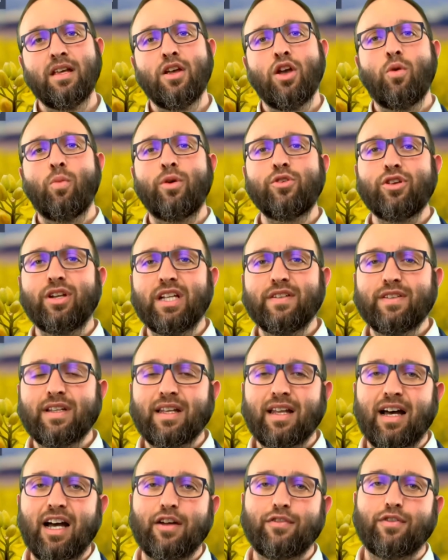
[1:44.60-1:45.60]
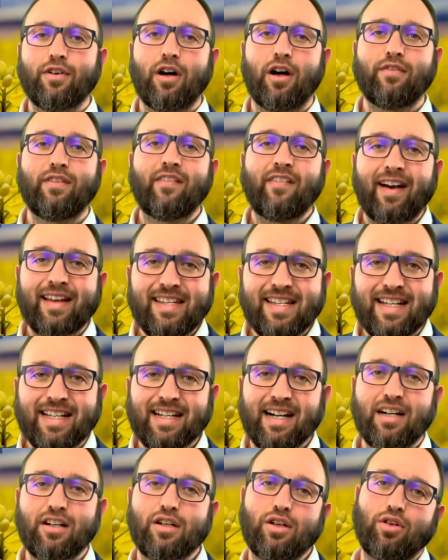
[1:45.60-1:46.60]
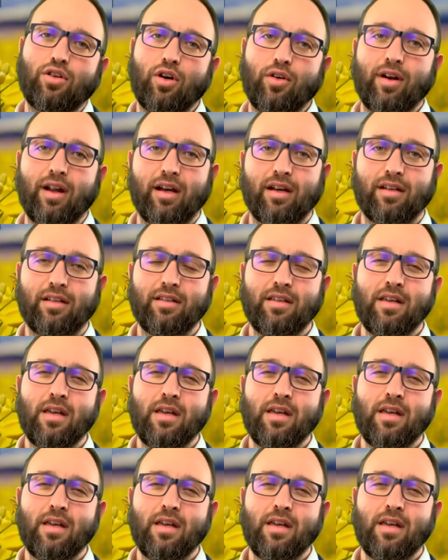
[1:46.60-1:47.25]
When you live a life of a Vayikach Korach,